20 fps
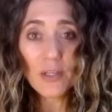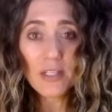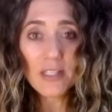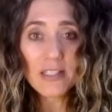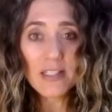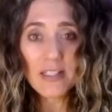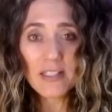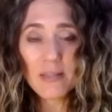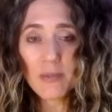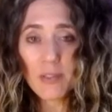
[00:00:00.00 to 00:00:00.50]

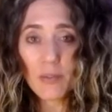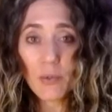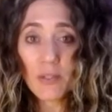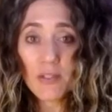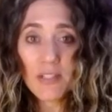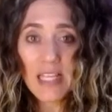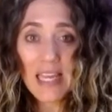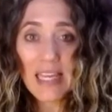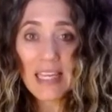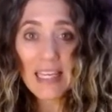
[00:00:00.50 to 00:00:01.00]
system as well
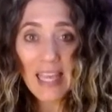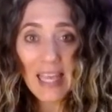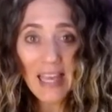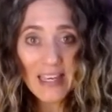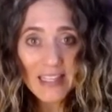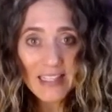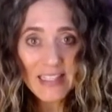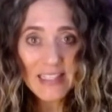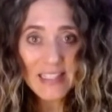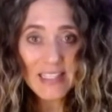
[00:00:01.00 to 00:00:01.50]
as our
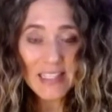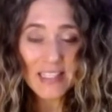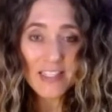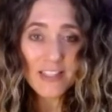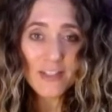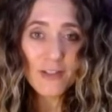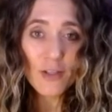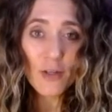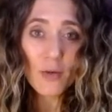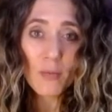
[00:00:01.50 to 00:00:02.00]
galaxy, and
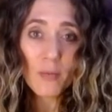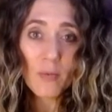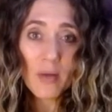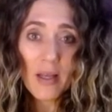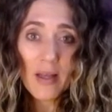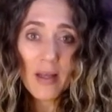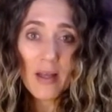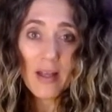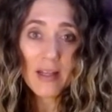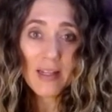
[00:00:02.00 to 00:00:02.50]
it's so
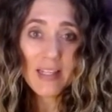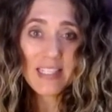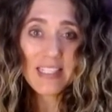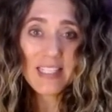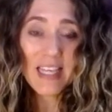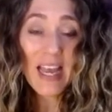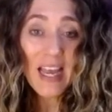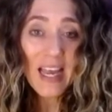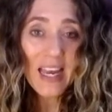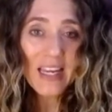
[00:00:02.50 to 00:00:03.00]

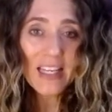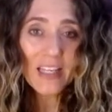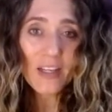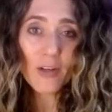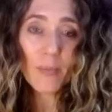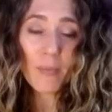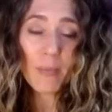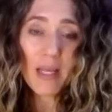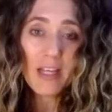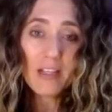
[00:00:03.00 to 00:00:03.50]
tiny
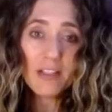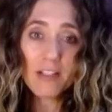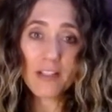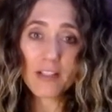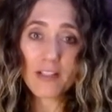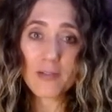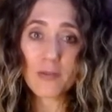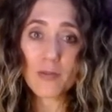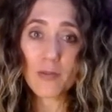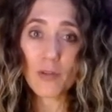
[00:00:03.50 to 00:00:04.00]
compared to
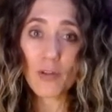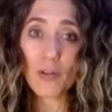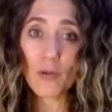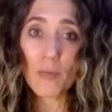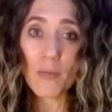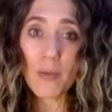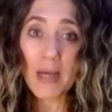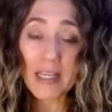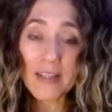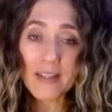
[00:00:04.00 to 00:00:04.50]
this
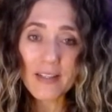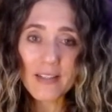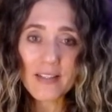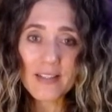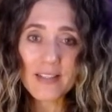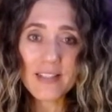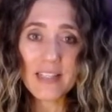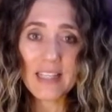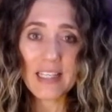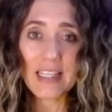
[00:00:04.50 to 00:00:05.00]

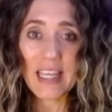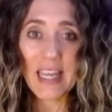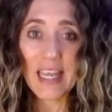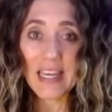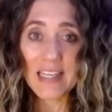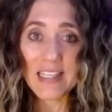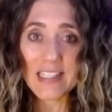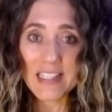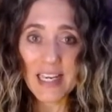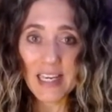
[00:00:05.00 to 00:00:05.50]
humongous
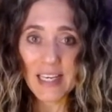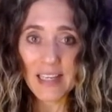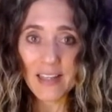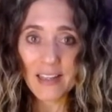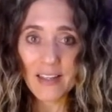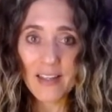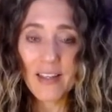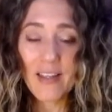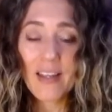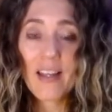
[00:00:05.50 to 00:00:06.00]

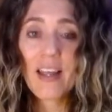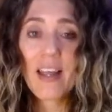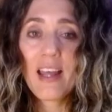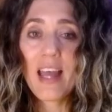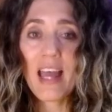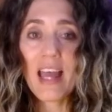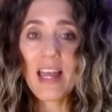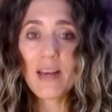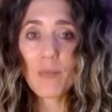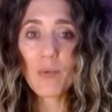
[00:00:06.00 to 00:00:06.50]
energetic.
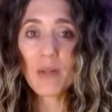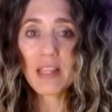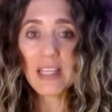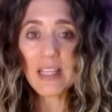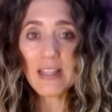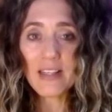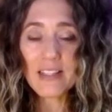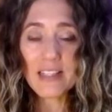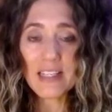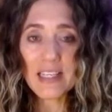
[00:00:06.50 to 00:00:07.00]
And
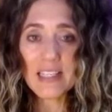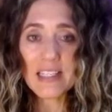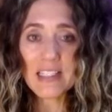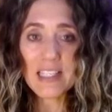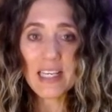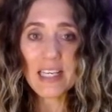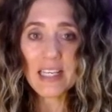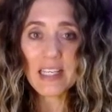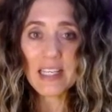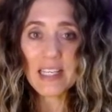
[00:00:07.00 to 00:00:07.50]
within this
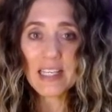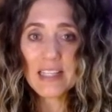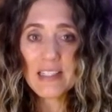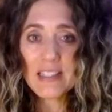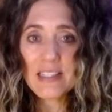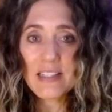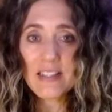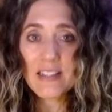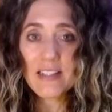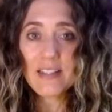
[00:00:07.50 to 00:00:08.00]
energetic
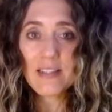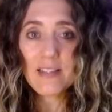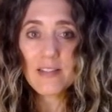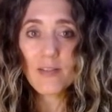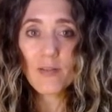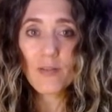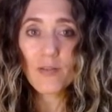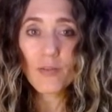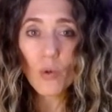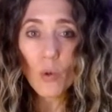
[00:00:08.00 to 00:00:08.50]
is this
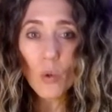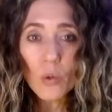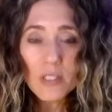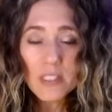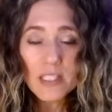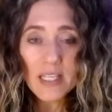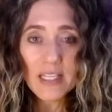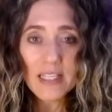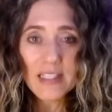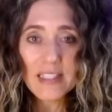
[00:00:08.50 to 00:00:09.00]

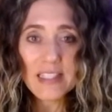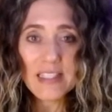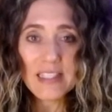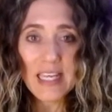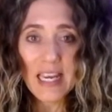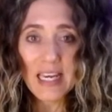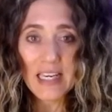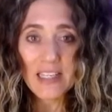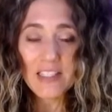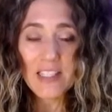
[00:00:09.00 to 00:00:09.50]
vortex, this
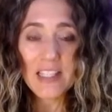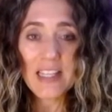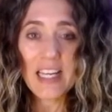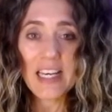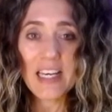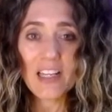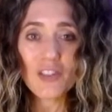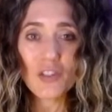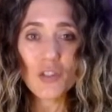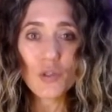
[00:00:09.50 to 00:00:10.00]
energy
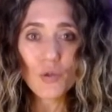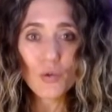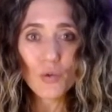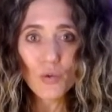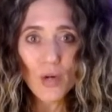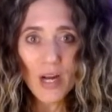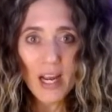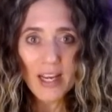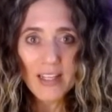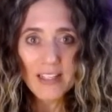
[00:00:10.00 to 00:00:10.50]
that
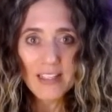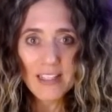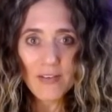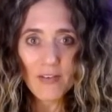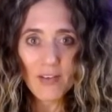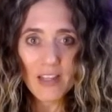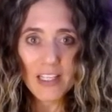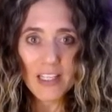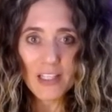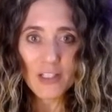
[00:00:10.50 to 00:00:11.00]
attracts
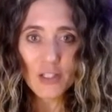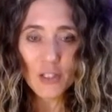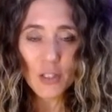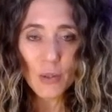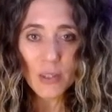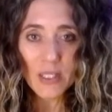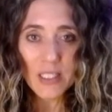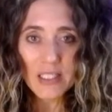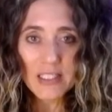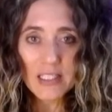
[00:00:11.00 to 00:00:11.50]
everything to
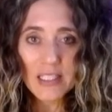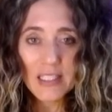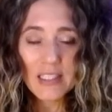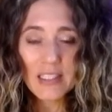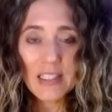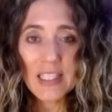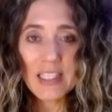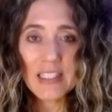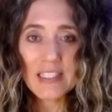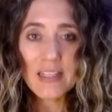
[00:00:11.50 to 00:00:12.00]
it.
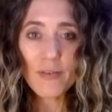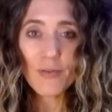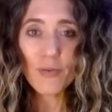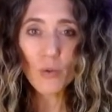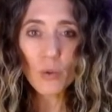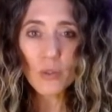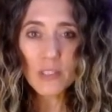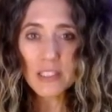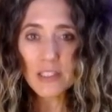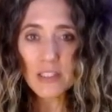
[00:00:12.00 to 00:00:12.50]
It's at
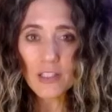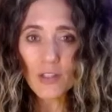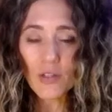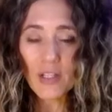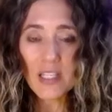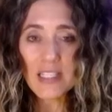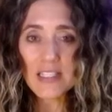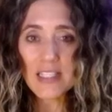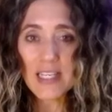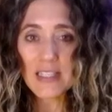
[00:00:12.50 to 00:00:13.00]
14
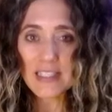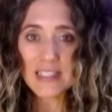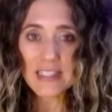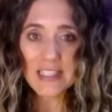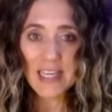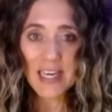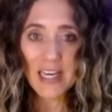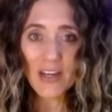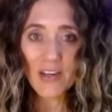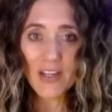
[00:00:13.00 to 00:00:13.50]
degrees
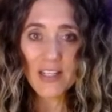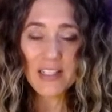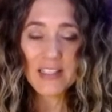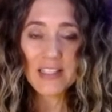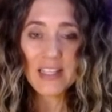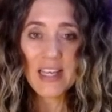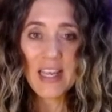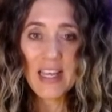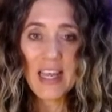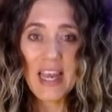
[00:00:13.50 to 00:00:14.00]
Sagittarius,
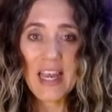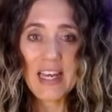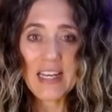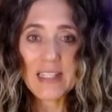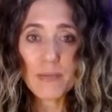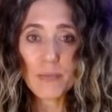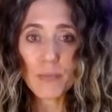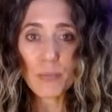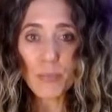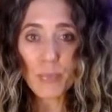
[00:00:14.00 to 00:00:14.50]
and
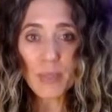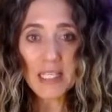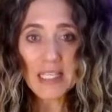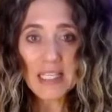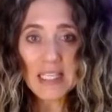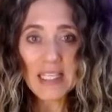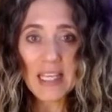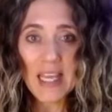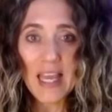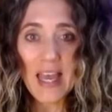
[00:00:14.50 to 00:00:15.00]
it's
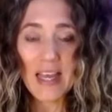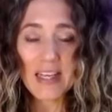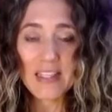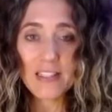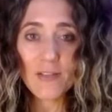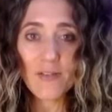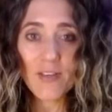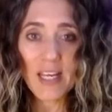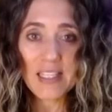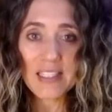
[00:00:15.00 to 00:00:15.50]
being
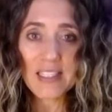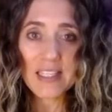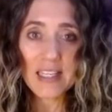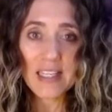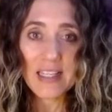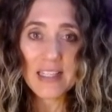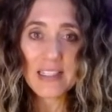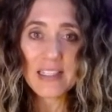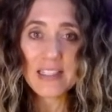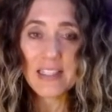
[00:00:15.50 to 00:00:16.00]
activated,
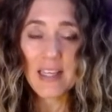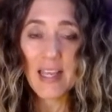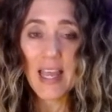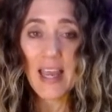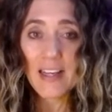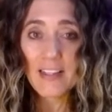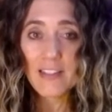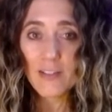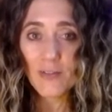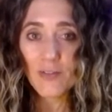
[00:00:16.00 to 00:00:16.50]
and this
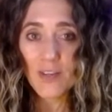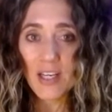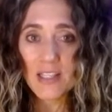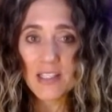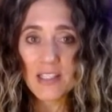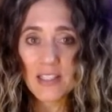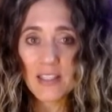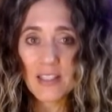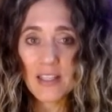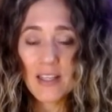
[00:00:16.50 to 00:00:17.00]

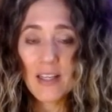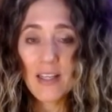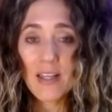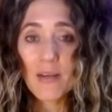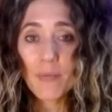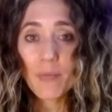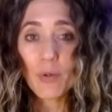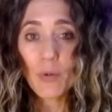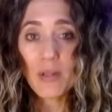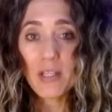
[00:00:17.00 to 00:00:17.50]
activation
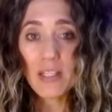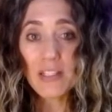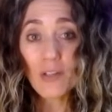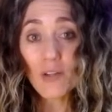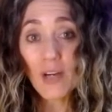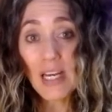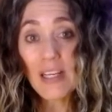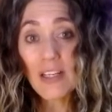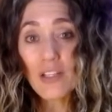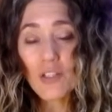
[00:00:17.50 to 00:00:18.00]
or this
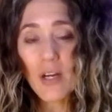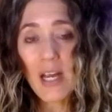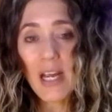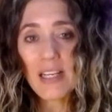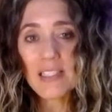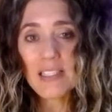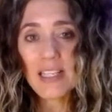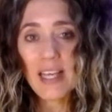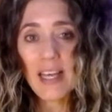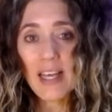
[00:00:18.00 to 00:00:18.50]
great
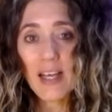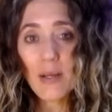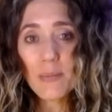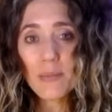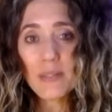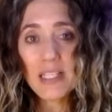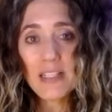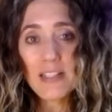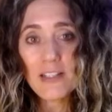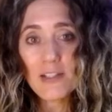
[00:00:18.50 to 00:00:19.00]
attractor
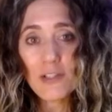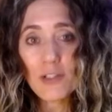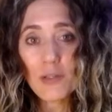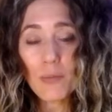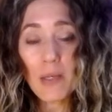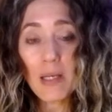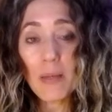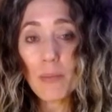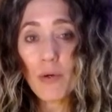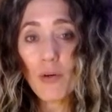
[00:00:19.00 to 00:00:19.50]
helps us to
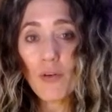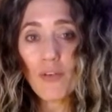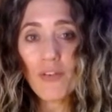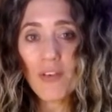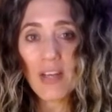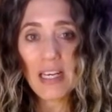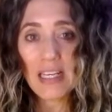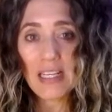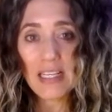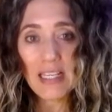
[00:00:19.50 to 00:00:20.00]
be
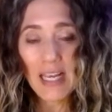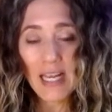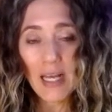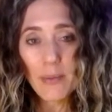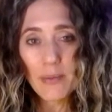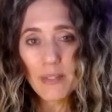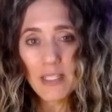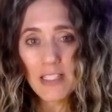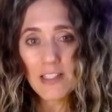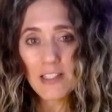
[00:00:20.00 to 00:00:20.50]
prophetic. It
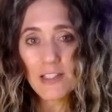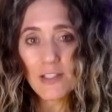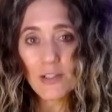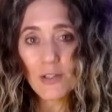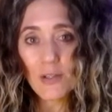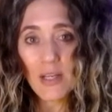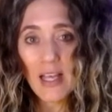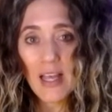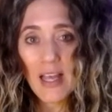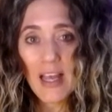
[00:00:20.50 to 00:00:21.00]
helps us
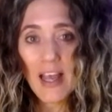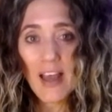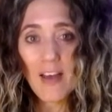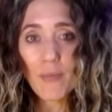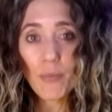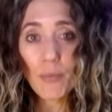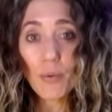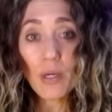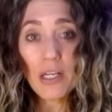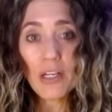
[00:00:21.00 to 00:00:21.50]
to have
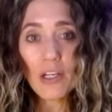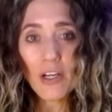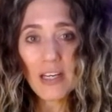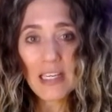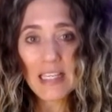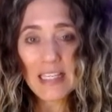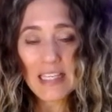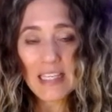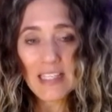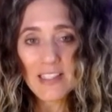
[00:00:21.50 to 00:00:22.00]

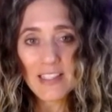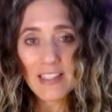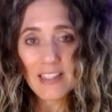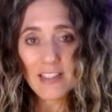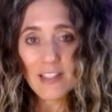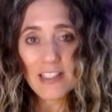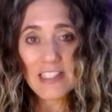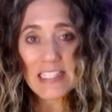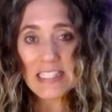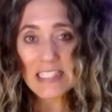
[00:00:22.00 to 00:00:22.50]
precognition,
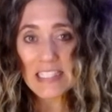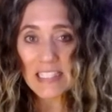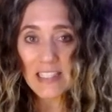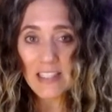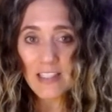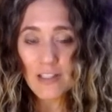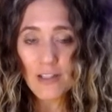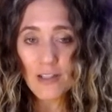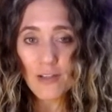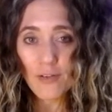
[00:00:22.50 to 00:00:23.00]
to see
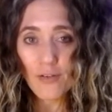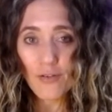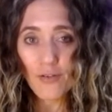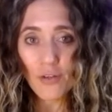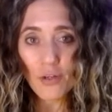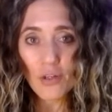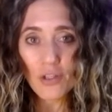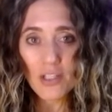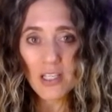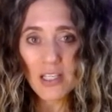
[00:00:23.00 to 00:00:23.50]
into the
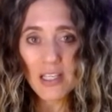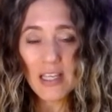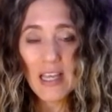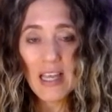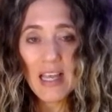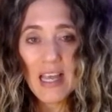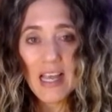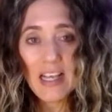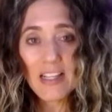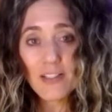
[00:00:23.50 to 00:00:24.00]
future.
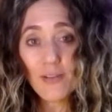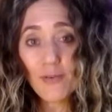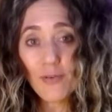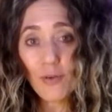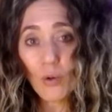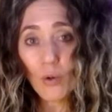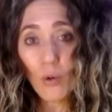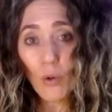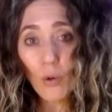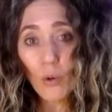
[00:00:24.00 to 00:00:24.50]
And so
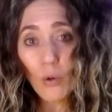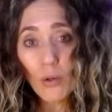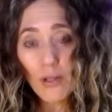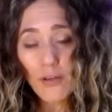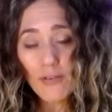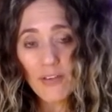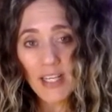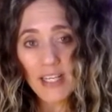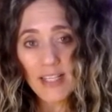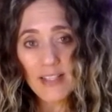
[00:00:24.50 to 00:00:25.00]
for all
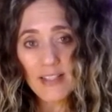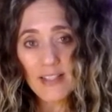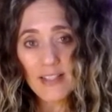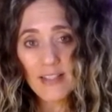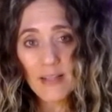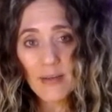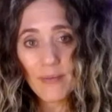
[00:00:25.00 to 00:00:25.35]
of us,